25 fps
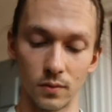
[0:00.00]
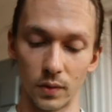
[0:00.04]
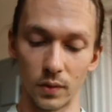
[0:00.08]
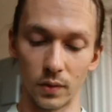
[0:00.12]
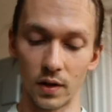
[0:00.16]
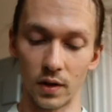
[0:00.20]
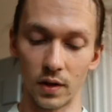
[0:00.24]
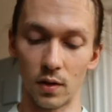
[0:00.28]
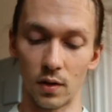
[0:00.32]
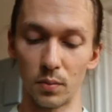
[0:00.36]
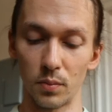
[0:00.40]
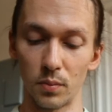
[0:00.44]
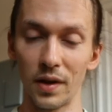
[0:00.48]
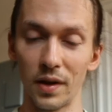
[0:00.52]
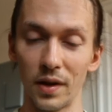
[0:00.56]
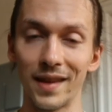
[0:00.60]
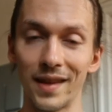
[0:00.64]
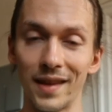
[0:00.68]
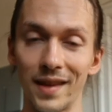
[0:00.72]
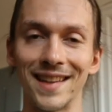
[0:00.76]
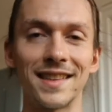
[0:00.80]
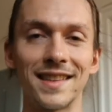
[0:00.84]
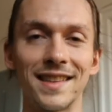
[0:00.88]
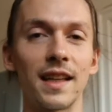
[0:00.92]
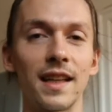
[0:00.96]
We don't play the
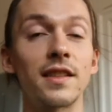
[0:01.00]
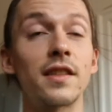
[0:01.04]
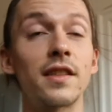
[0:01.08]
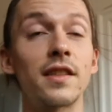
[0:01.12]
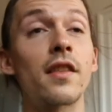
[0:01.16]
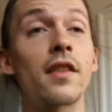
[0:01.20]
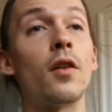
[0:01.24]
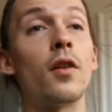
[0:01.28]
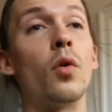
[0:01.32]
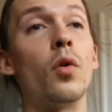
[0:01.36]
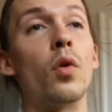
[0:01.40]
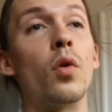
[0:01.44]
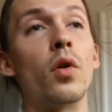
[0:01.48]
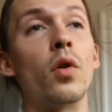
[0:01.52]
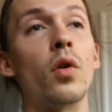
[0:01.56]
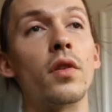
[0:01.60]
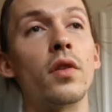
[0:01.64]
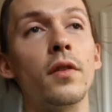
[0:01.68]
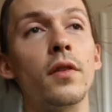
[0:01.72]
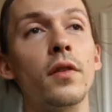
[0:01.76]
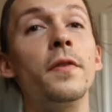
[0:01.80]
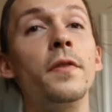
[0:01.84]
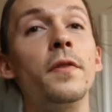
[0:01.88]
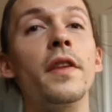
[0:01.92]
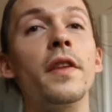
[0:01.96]
sixth or the
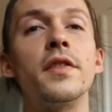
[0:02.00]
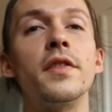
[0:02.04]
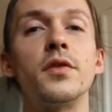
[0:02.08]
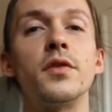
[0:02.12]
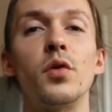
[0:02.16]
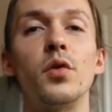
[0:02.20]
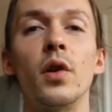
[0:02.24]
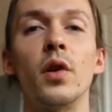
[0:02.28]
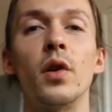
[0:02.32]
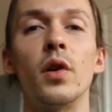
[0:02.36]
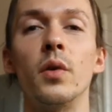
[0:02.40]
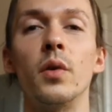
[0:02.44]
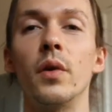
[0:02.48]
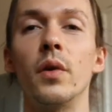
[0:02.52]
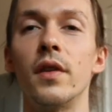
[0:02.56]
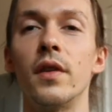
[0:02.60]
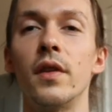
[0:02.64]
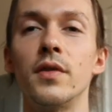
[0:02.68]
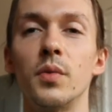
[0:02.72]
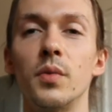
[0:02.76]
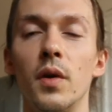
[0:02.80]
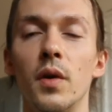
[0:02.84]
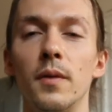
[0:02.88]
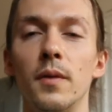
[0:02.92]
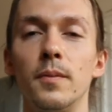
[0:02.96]
fifth string with
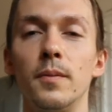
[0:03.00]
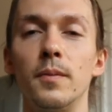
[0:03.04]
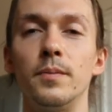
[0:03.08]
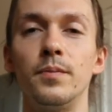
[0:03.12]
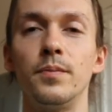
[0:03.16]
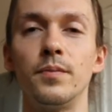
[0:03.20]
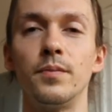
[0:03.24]
this one.